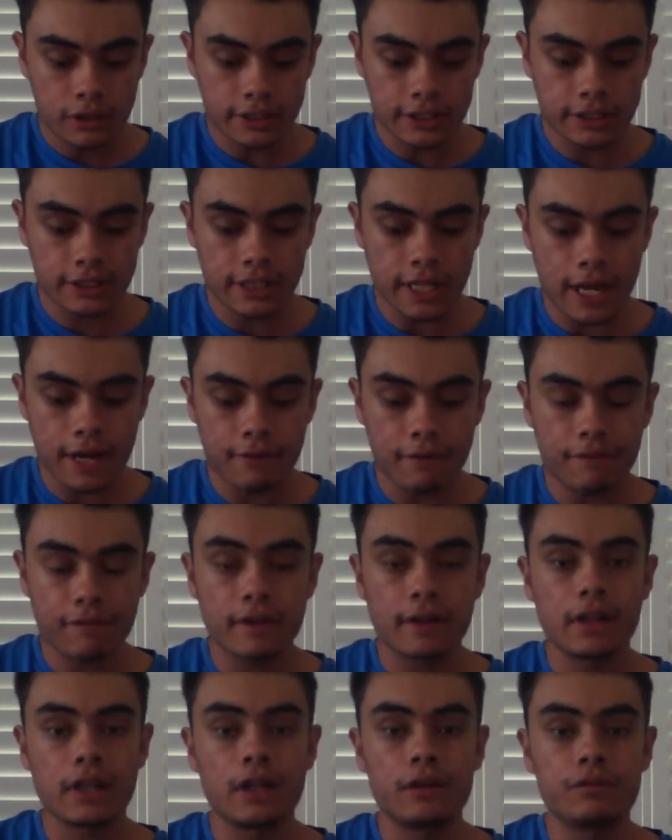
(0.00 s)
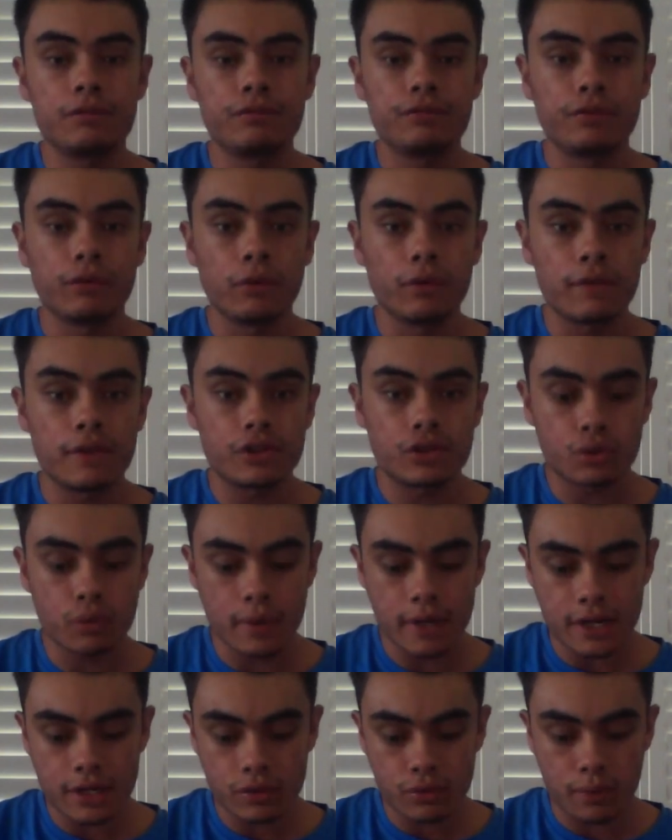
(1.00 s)
to stay with the club for the
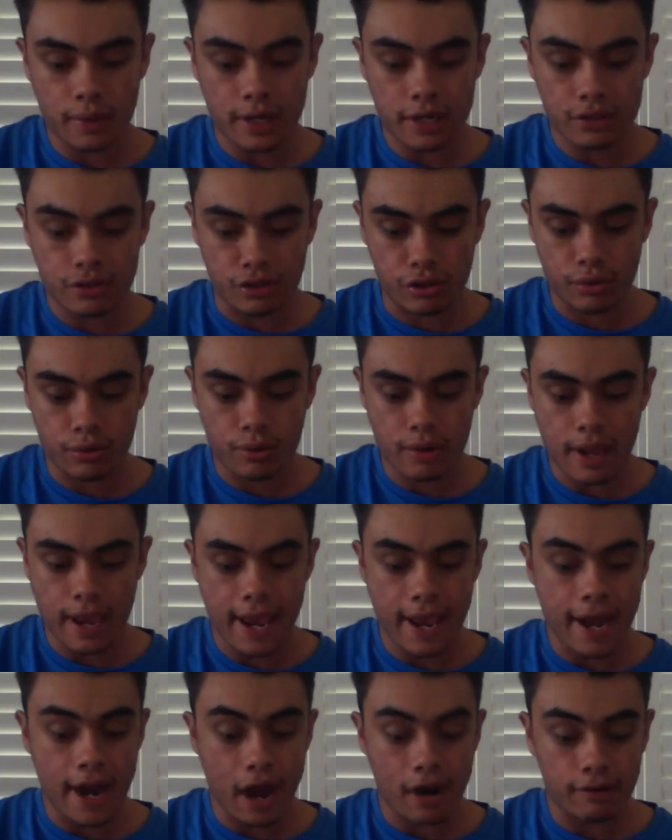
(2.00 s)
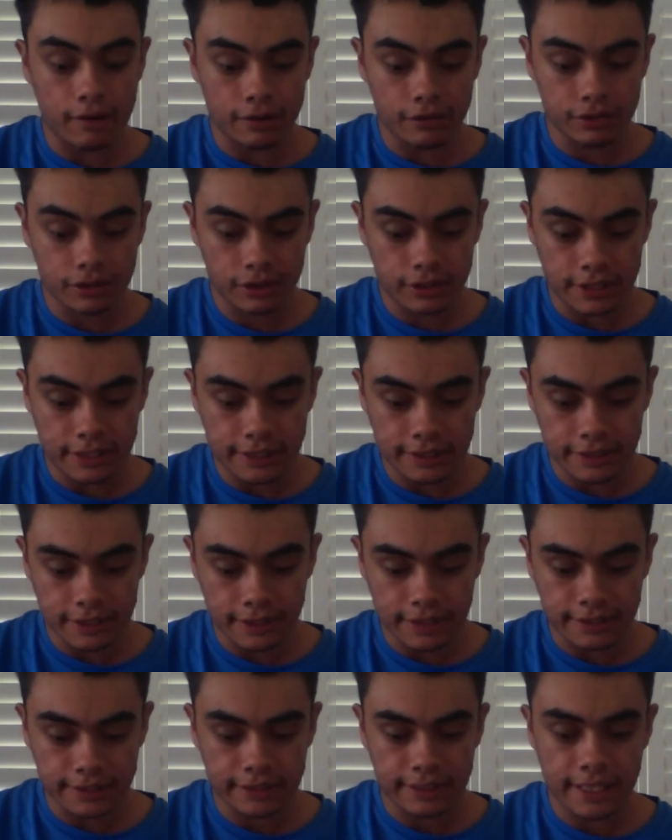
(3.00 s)
2022 NRL
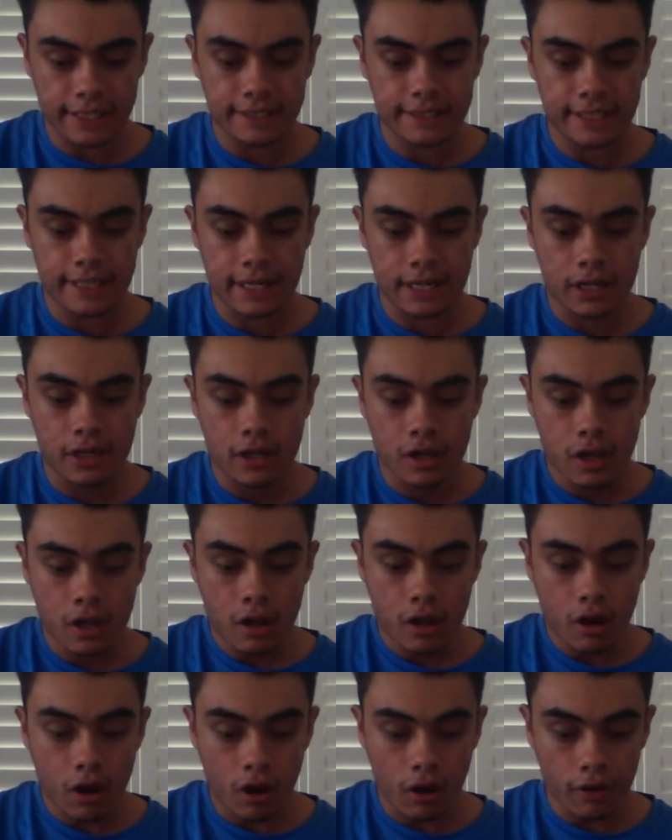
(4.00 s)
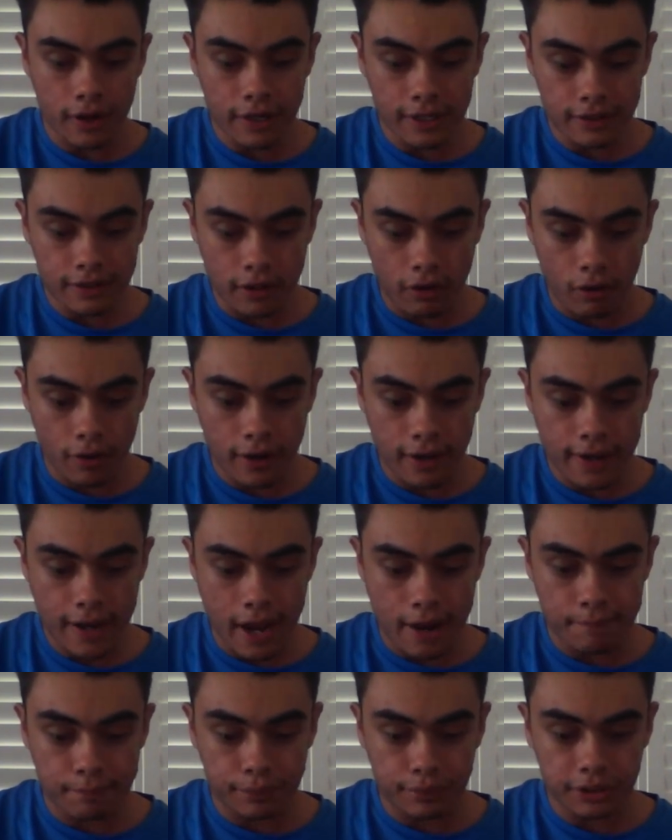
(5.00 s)
season. It says here on
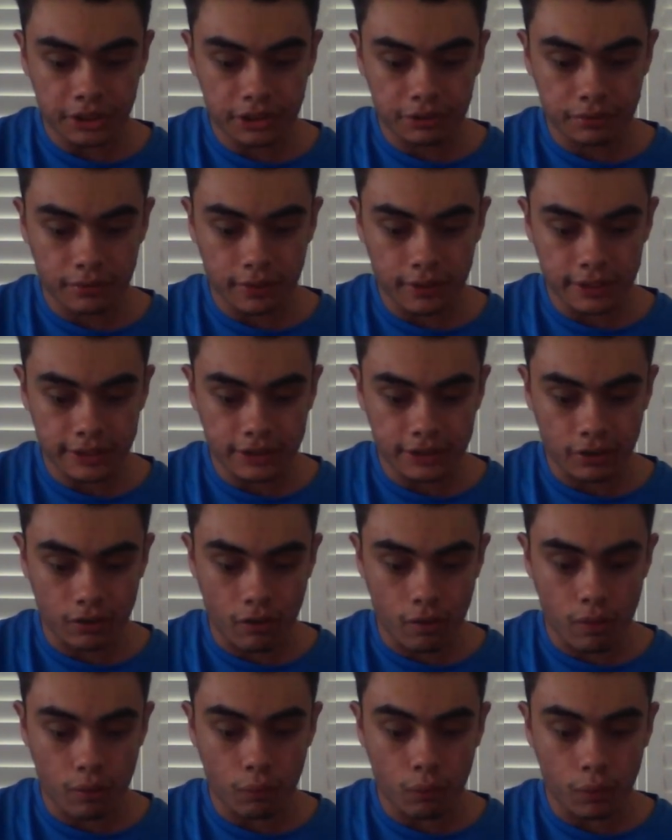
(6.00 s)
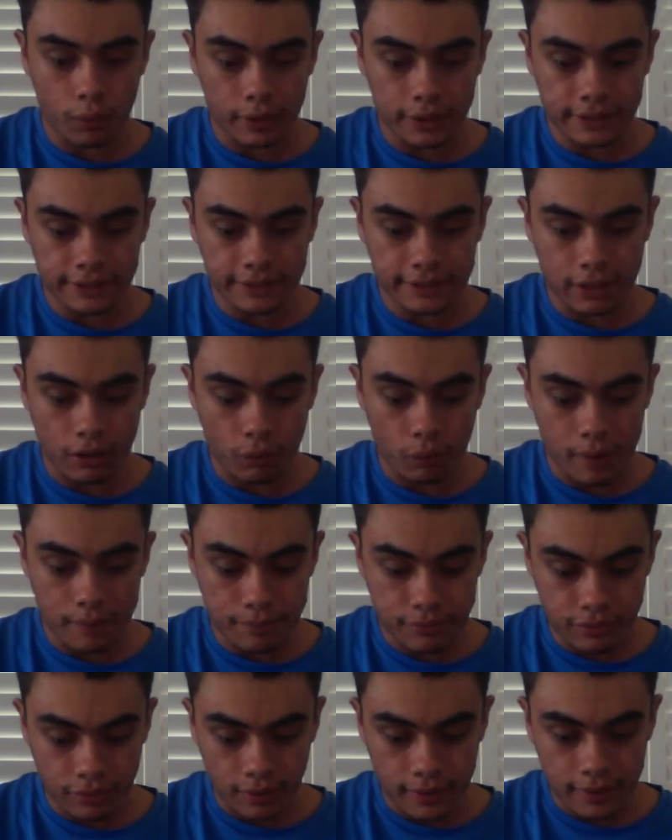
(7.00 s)
a press release on the Warriors
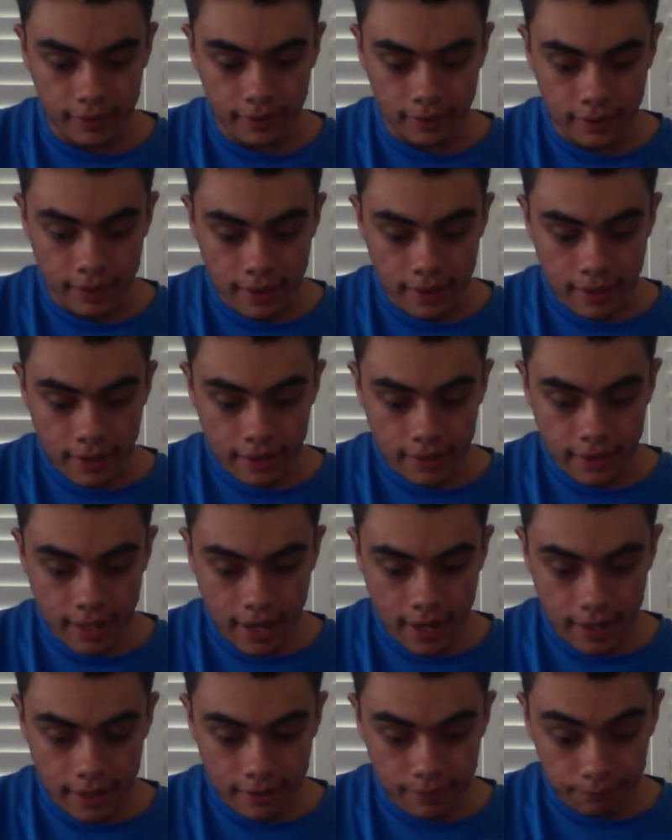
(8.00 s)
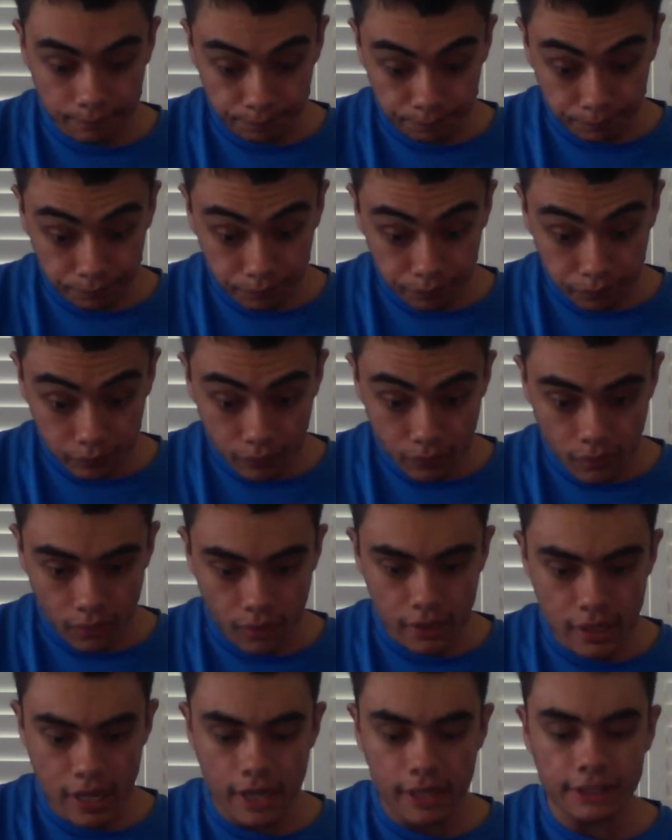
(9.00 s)
website that
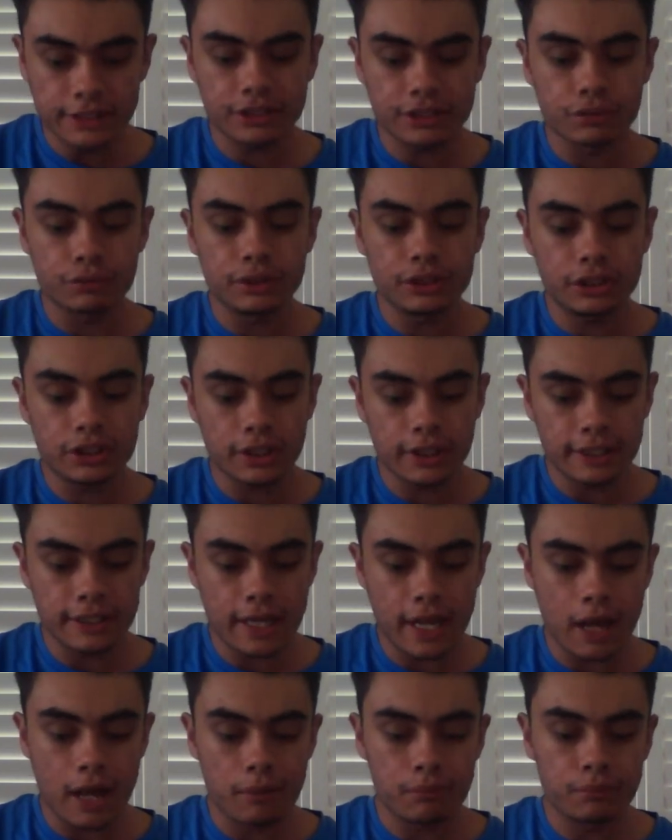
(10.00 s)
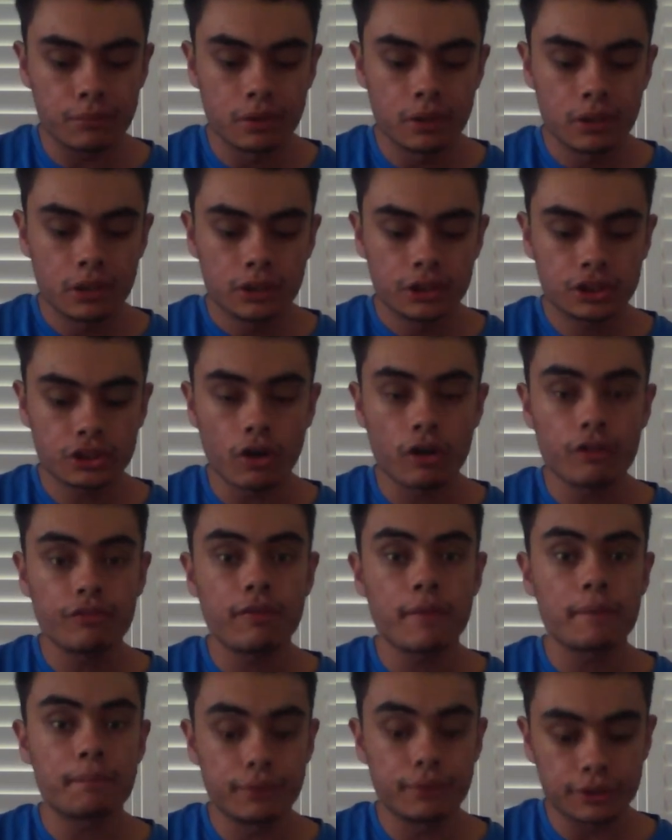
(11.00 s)
he's originally signed
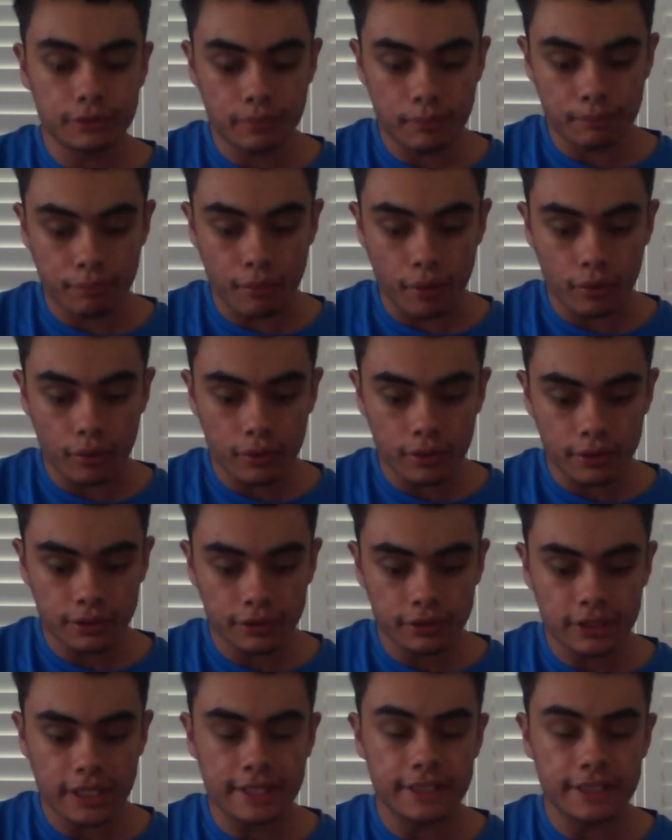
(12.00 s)
from the Brisbane Broncos,